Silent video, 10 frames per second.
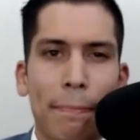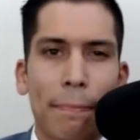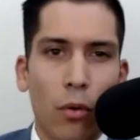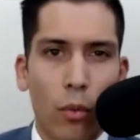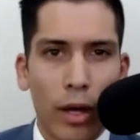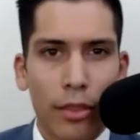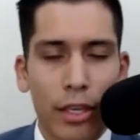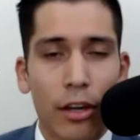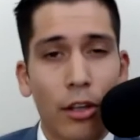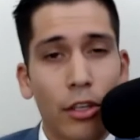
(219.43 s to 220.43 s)
the
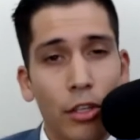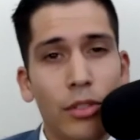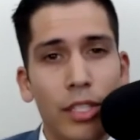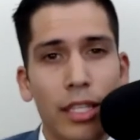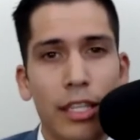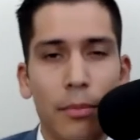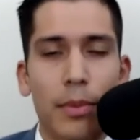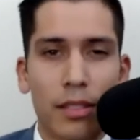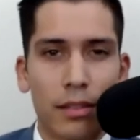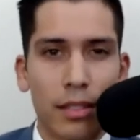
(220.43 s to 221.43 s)
wealthy are using their
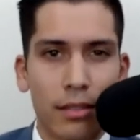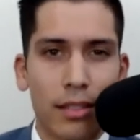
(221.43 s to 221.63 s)
businesses